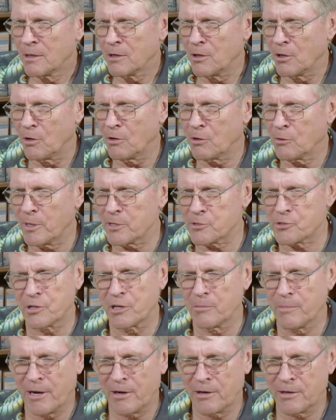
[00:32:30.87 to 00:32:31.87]
No
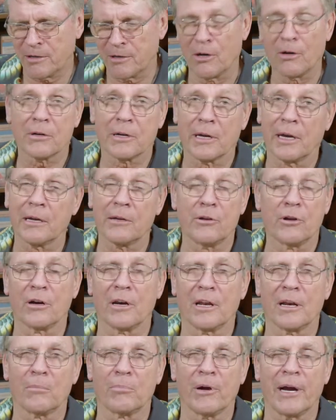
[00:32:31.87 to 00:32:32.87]
question about it. Okay, in your
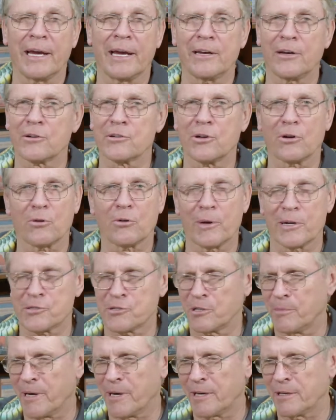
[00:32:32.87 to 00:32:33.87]
little brain, there's no
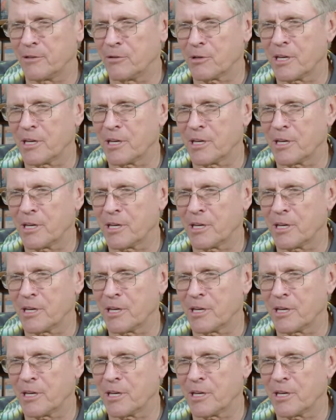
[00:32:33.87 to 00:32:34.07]
question about it.